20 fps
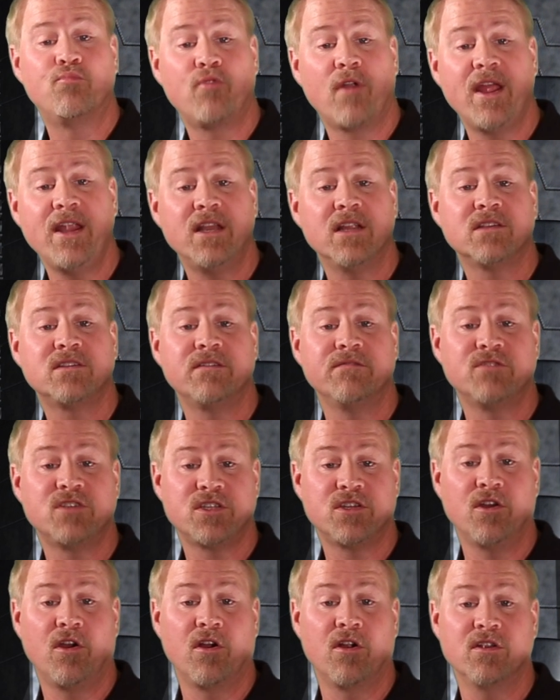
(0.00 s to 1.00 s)
brightness of
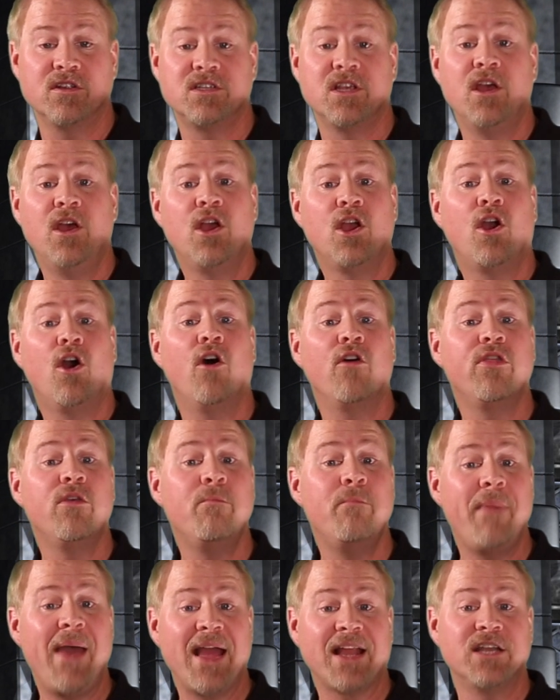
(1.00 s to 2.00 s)
stars, called the
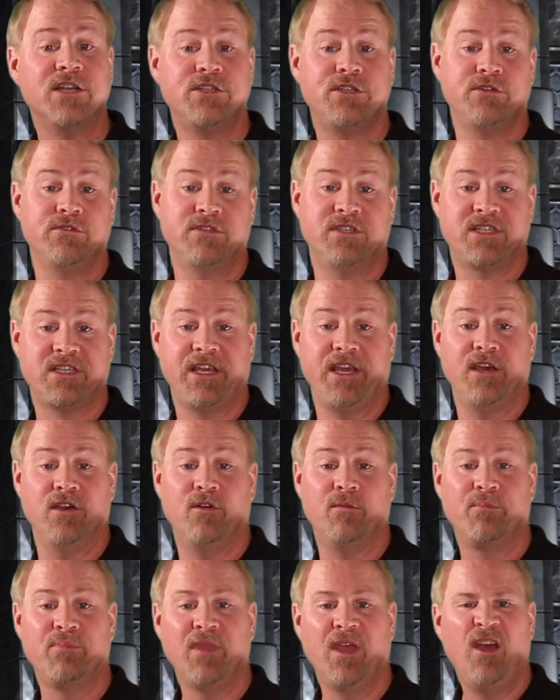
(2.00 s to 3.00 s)
magnitude scale.